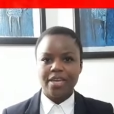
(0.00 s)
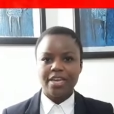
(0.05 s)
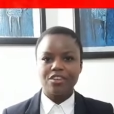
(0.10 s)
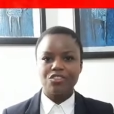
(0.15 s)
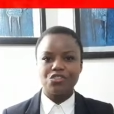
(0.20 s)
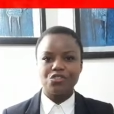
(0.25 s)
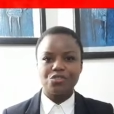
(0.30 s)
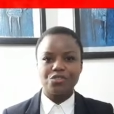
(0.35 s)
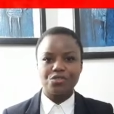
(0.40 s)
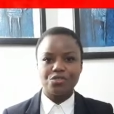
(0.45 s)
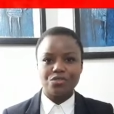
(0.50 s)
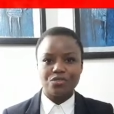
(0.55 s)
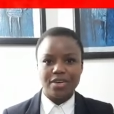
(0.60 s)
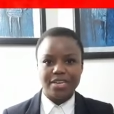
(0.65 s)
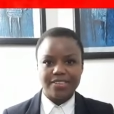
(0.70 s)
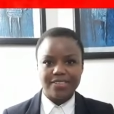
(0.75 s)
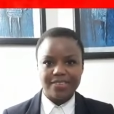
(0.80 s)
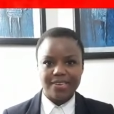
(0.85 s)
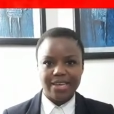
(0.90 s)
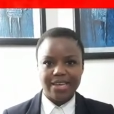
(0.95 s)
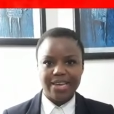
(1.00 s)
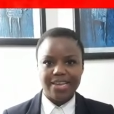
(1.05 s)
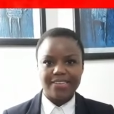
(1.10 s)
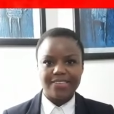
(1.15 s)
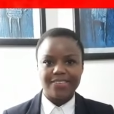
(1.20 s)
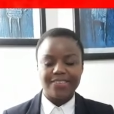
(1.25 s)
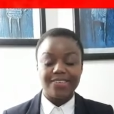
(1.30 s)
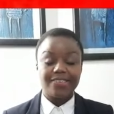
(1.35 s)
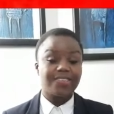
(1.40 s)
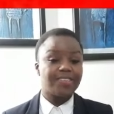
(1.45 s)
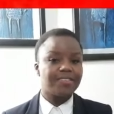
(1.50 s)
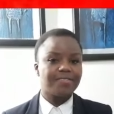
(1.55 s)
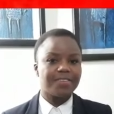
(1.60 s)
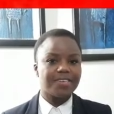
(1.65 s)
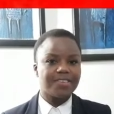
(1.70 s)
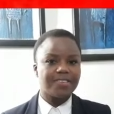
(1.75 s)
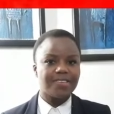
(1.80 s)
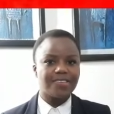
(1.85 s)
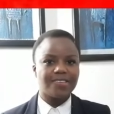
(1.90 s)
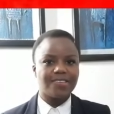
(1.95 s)
issued threats against
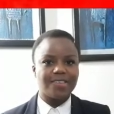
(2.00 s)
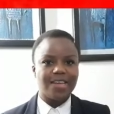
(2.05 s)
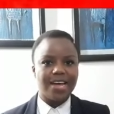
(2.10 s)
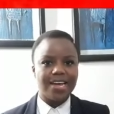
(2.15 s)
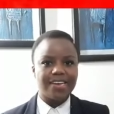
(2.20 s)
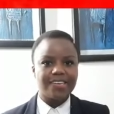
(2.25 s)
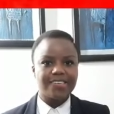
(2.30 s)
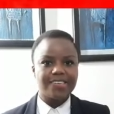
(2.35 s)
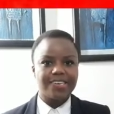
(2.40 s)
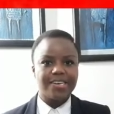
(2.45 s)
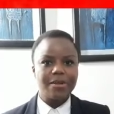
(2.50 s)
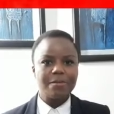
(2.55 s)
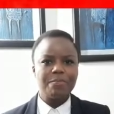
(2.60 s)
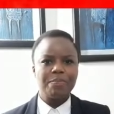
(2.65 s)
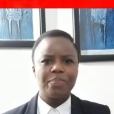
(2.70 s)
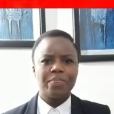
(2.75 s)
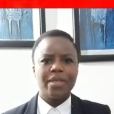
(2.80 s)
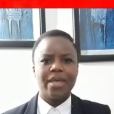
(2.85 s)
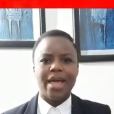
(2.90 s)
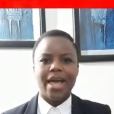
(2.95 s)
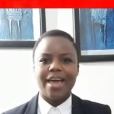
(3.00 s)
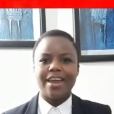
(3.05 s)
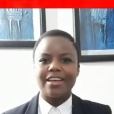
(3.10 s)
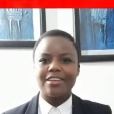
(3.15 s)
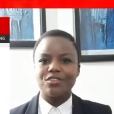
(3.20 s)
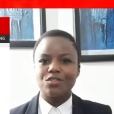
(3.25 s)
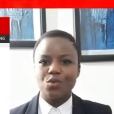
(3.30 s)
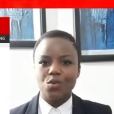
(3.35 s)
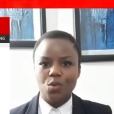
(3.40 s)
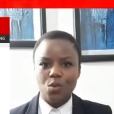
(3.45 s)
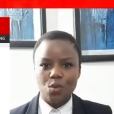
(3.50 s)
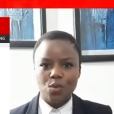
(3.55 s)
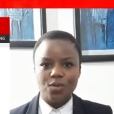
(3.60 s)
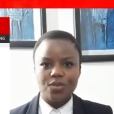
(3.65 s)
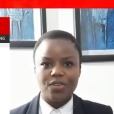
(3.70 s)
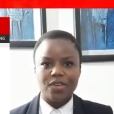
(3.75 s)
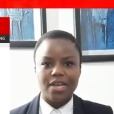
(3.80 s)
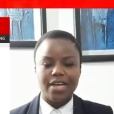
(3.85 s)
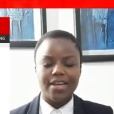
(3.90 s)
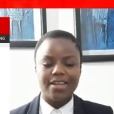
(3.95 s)
civic society and has
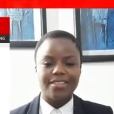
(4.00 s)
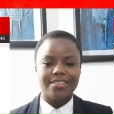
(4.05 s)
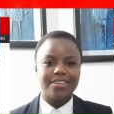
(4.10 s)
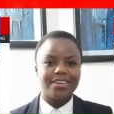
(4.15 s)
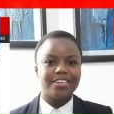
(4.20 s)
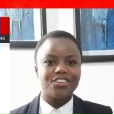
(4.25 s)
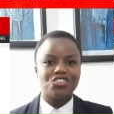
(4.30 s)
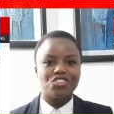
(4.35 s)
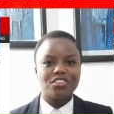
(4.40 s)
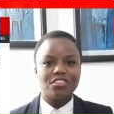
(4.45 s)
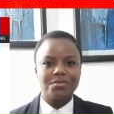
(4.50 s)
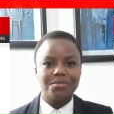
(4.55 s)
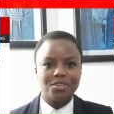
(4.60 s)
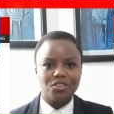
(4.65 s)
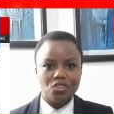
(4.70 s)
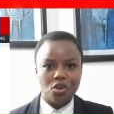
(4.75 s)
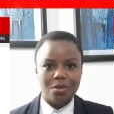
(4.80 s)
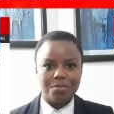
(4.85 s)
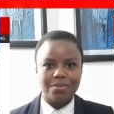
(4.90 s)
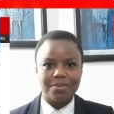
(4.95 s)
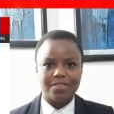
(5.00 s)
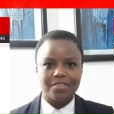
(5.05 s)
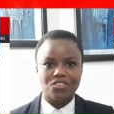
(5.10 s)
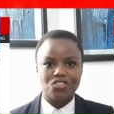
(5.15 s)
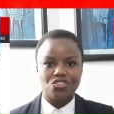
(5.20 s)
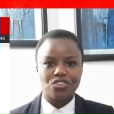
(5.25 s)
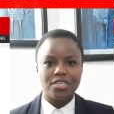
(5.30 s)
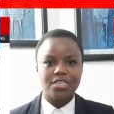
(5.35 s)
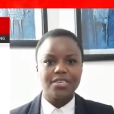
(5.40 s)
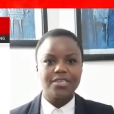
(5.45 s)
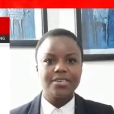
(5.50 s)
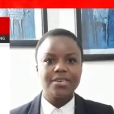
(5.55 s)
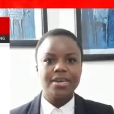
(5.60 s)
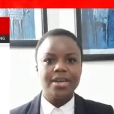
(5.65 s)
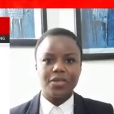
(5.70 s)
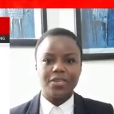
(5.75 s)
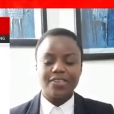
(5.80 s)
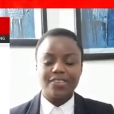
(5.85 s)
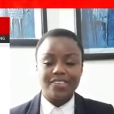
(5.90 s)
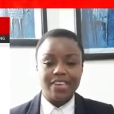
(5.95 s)
called uh, the legitimate opposition
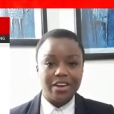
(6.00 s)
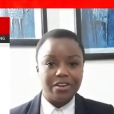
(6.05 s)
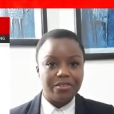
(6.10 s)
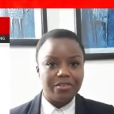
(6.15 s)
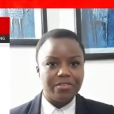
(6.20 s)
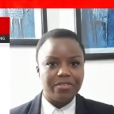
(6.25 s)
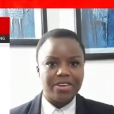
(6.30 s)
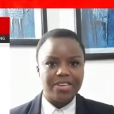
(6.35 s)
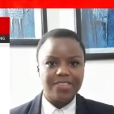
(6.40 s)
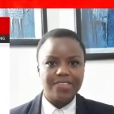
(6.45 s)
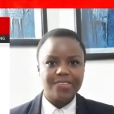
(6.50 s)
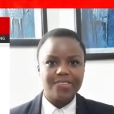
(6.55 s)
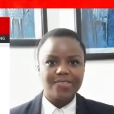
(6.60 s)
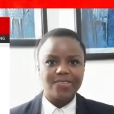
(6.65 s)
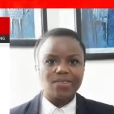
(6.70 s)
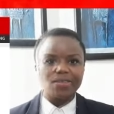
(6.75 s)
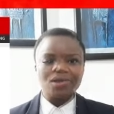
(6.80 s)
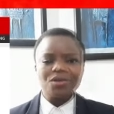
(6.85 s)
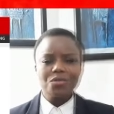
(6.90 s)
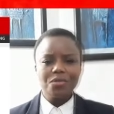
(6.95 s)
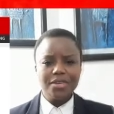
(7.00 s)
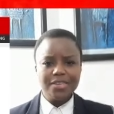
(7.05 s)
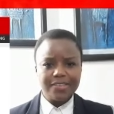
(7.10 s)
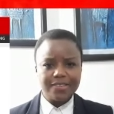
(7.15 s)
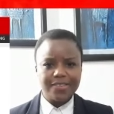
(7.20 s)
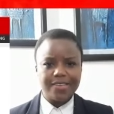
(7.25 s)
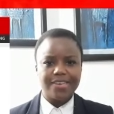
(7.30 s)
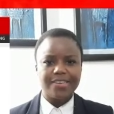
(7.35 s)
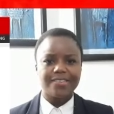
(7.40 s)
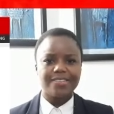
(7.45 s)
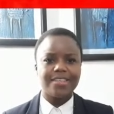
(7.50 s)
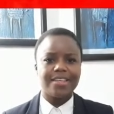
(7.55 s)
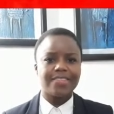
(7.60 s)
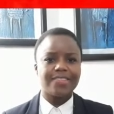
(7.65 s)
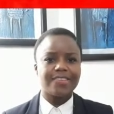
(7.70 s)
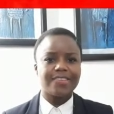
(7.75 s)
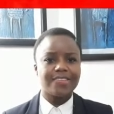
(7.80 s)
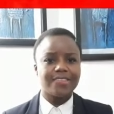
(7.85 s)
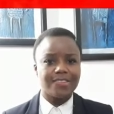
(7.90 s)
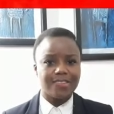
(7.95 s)
terrorists. What we see is that
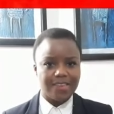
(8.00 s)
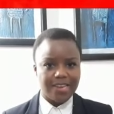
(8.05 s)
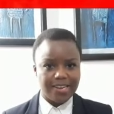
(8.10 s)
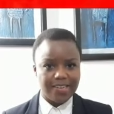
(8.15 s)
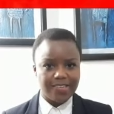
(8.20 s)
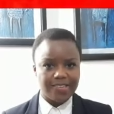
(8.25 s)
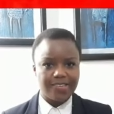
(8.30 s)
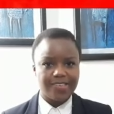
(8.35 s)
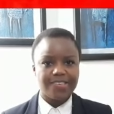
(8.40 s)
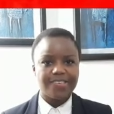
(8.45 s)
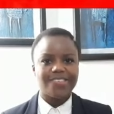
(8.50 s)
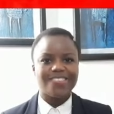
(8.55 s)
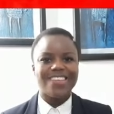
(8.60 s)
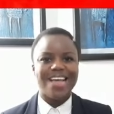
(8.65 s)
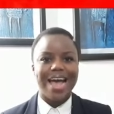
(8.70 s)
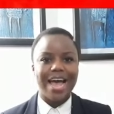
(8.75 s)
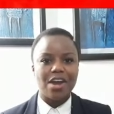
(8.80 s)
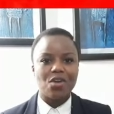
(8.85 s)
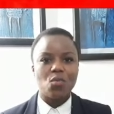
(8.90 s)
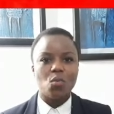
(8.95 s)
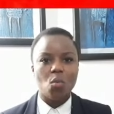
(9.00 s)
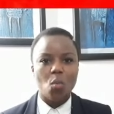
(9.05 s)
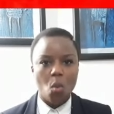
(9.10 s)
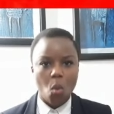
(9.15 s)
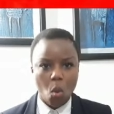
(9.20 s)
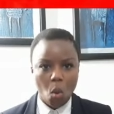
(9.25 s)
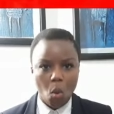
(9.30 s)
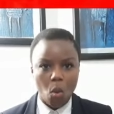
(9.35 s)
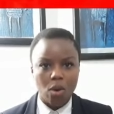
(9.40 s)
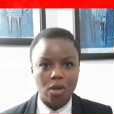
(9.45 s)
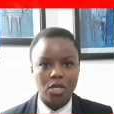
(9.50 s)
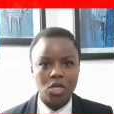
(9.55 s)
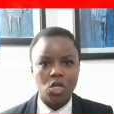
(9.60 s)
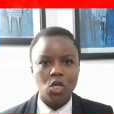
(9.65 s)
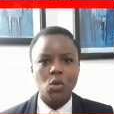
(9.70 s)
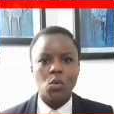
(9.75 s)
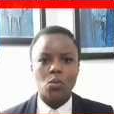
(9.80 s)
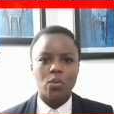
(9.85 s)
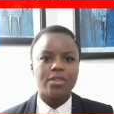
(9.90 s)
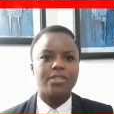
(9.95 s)
the state is at war
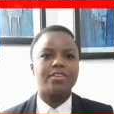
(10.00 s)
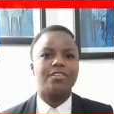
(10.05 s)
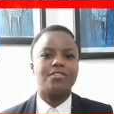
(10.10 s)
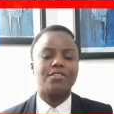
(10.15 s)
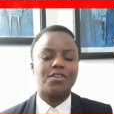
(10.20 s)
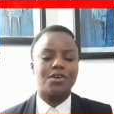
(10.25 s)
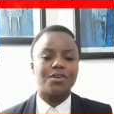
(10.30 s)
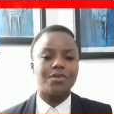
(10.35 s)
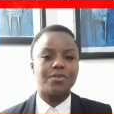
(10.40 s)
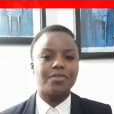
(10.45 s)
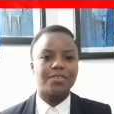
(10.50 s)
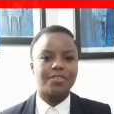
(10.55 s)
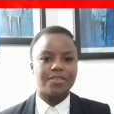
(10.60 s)
with its own